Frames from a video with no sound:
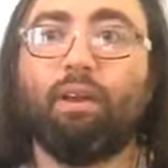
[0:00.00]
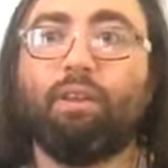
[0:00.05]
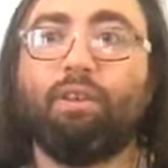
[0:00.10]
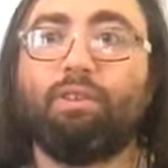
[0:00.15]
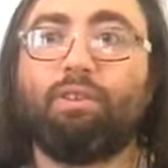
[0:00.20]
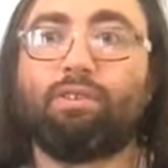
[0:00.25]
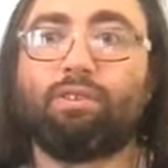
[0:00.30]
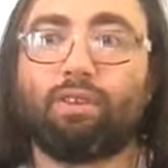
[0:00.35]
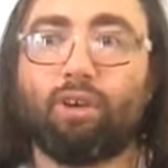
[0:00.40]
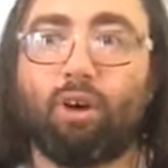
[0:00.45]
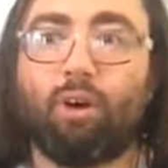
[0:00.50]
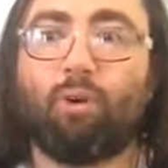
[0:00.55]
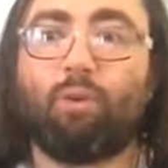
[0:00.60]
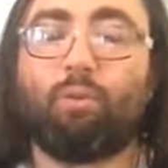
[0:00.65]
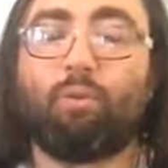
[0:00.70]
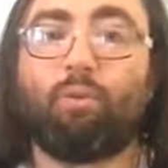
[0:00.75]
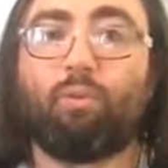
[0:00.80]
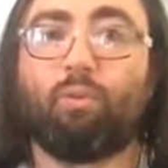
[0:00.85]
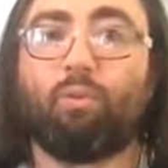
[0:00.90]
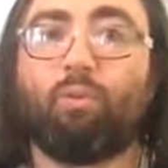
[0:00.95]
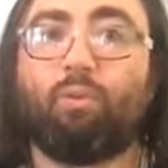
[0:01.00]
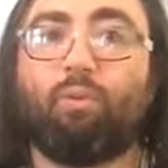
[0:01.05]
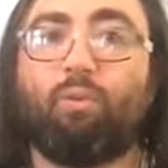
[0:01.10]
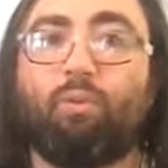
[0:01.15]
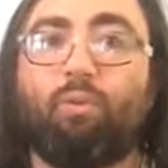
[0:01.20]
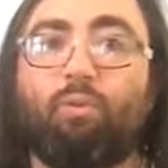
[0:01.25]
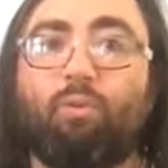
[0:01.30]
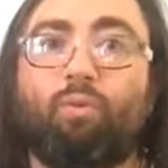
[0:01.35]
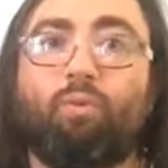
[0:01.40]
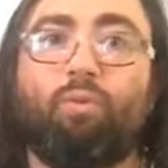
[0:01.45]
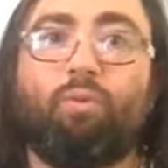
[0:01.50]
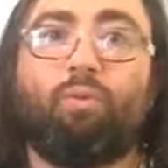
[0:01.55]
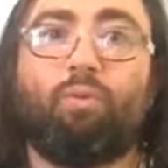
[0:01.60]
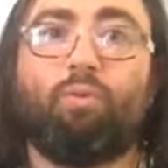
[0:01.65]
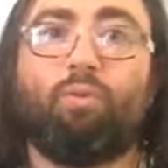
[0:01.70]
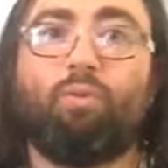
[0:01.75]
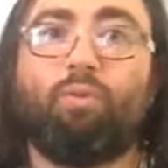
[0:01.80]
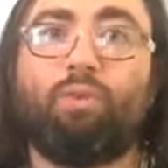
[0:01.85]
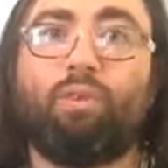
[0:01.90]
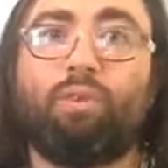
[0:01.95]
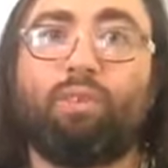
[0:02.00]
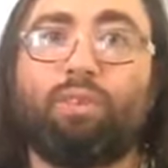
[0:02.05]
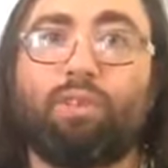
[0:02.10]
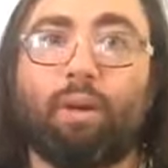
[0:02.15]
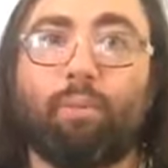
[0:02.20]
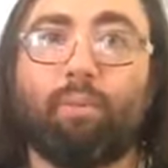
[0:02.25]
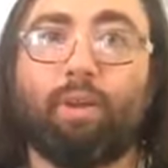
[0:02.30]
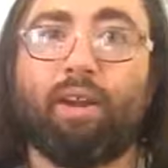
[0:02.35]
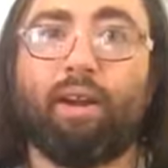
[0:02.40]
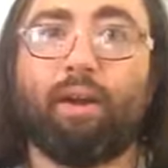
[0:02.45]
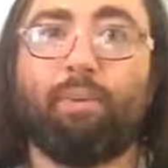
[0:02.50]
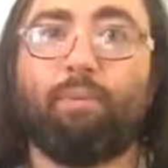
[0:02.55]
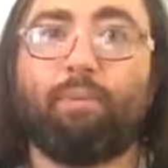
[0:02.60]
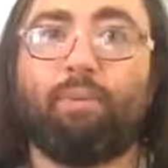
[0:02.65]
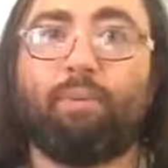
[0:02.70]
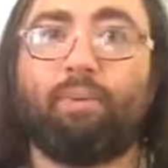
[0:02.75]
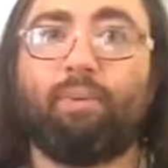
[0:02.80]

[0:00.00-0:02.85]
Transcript: So, to sum it up,